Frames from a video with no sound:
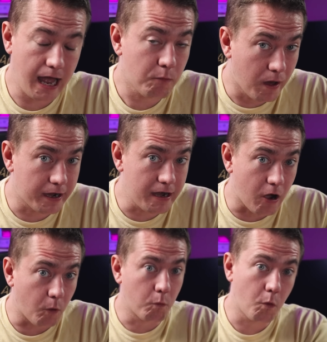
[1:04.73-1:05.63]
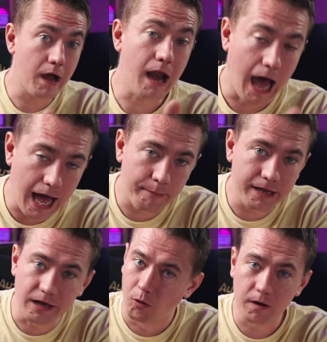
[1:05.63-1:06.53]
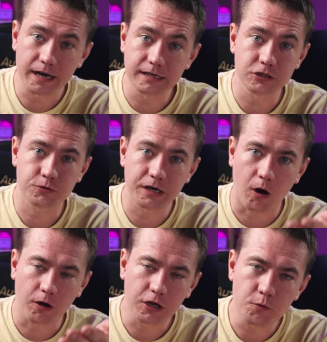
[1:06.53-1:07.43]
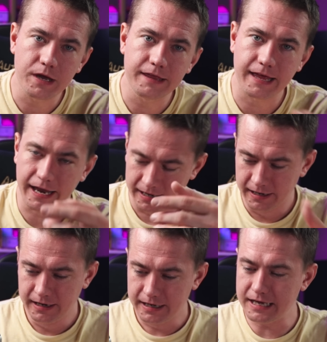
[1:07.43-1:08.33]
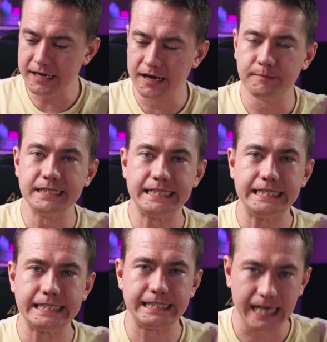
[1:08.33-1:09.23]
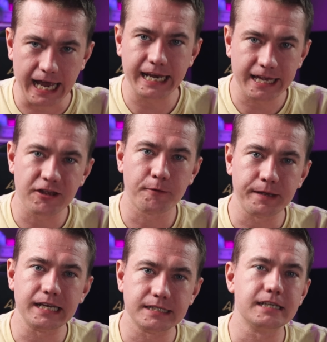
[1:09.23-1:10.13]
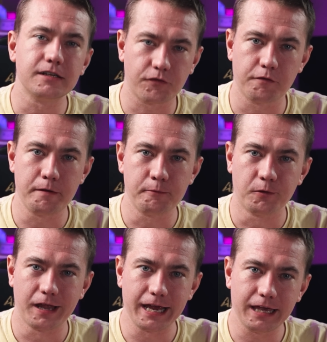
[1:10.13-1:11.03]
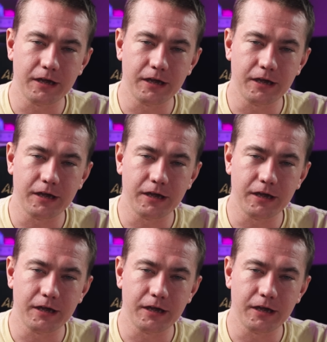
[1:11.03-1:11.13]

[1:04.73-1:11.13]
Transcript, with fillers: I want to know what hobby or industry are you in that Geekom is designing their PCs for people like